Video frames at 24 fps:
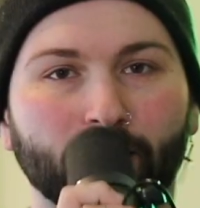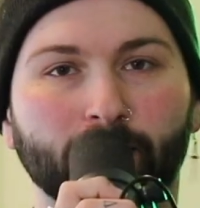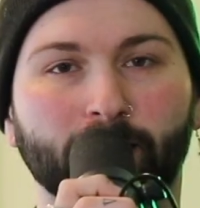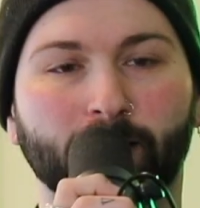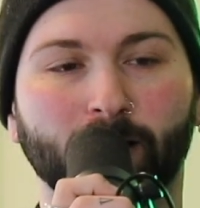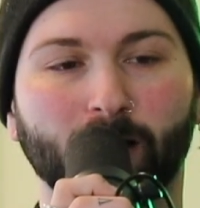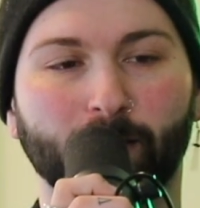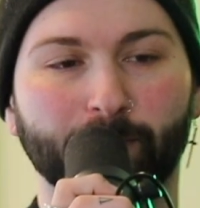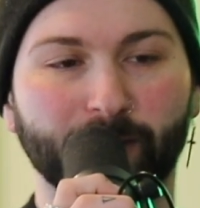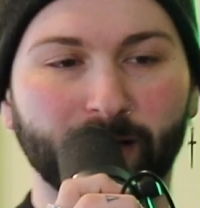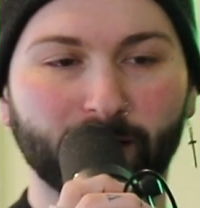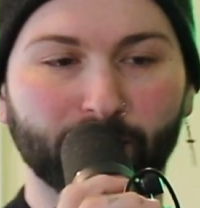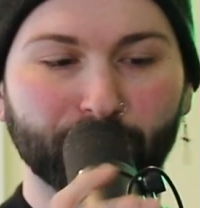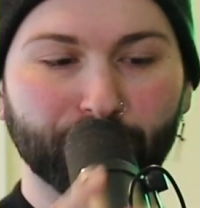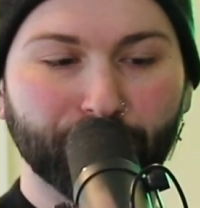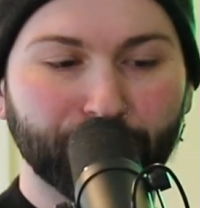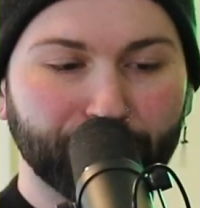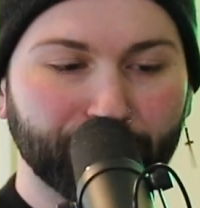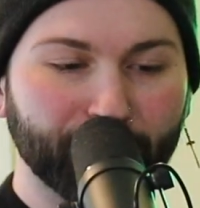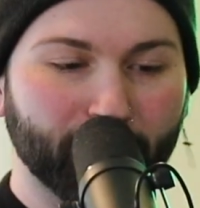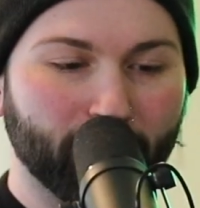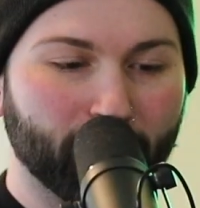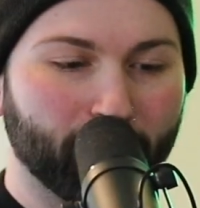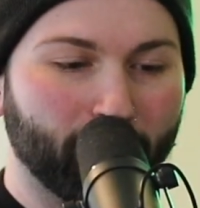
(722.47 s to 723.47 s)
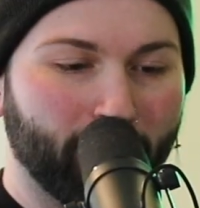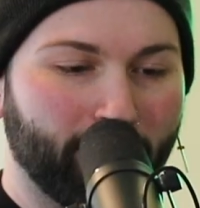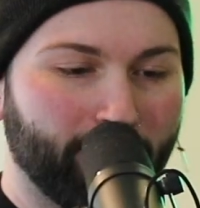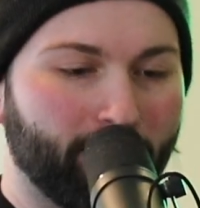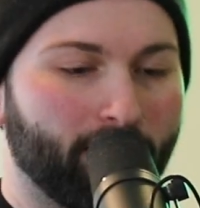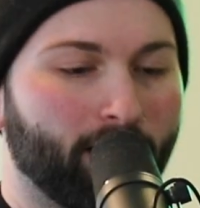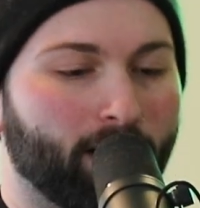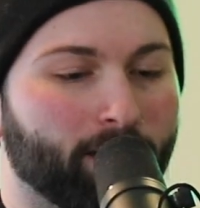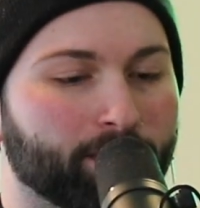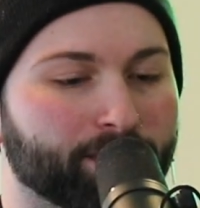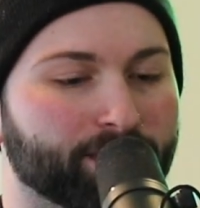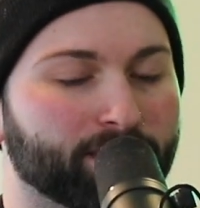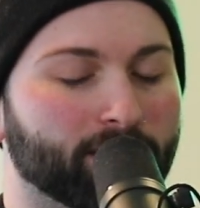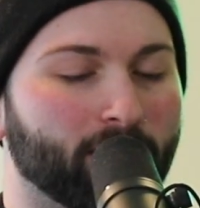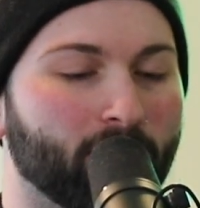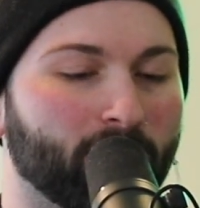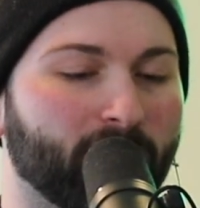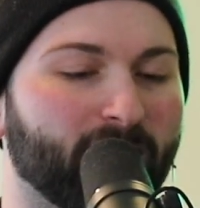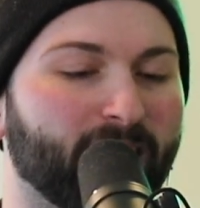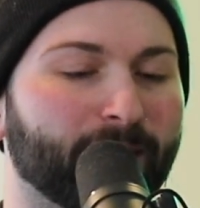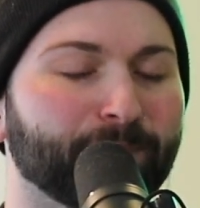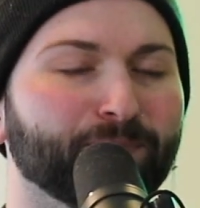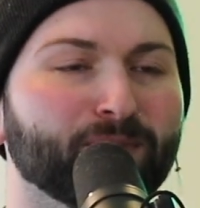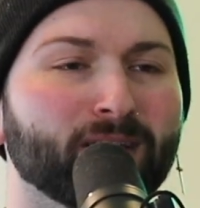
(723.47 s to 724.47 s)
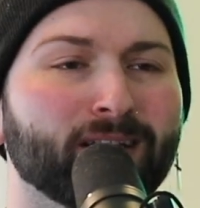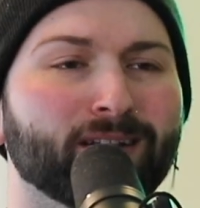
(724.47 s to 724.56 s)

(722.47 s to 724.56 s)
Come here. Shit in my arms. Okay.